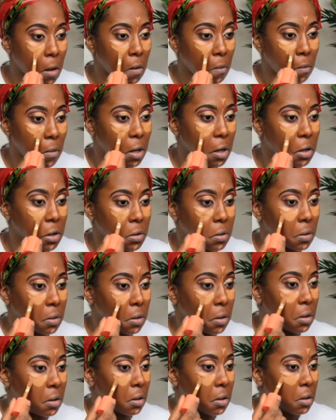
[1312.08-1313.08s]
Make
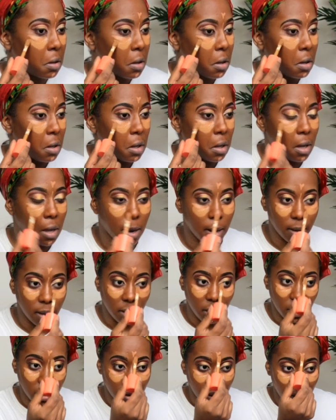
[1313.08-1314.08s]
sure I
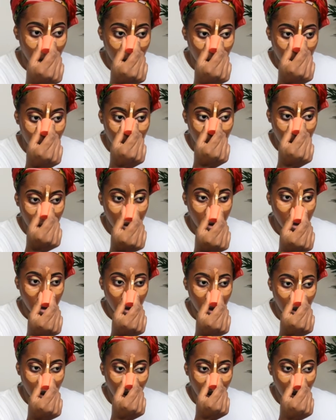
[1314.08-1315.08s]
get it all,
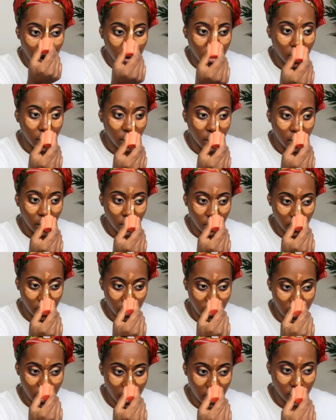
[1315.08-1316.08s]
and like a couple
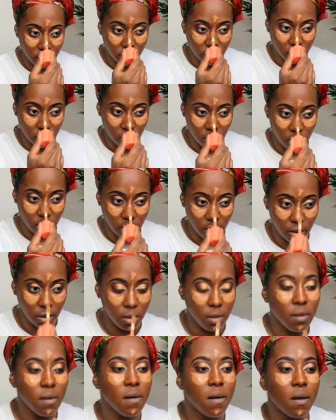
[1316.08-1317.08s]
of dots going
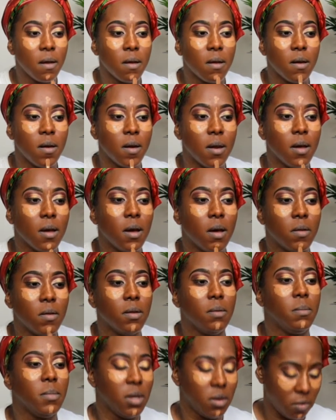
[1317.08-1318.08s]
down
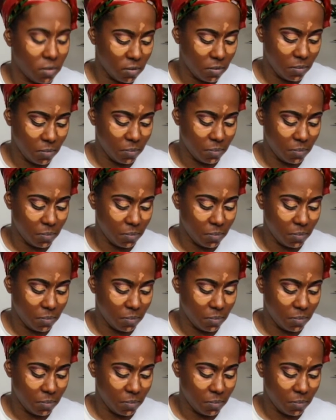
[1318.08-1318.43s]
the middle.